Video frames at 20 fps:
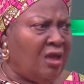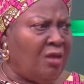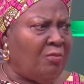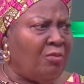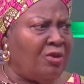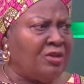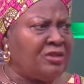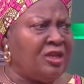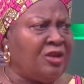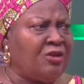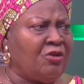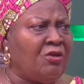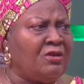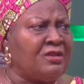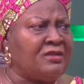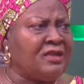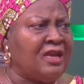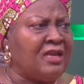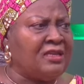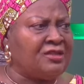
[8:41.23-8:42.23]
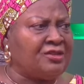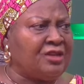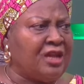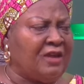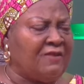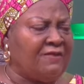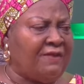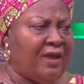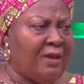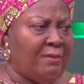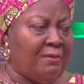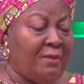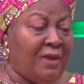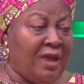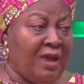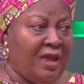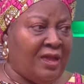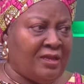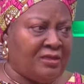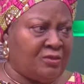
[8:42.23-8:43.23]
But a constant strike by
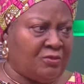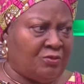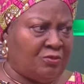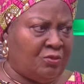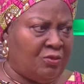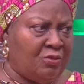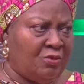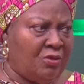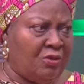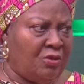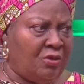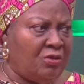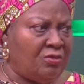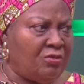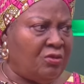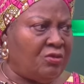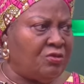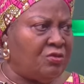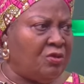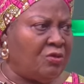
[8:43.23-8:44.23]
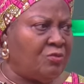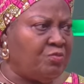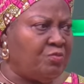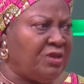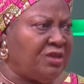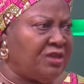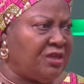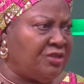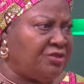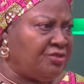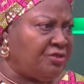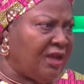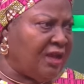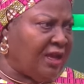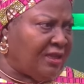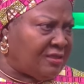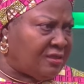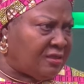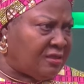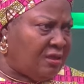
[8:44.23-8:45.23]
ASUU does not make it right.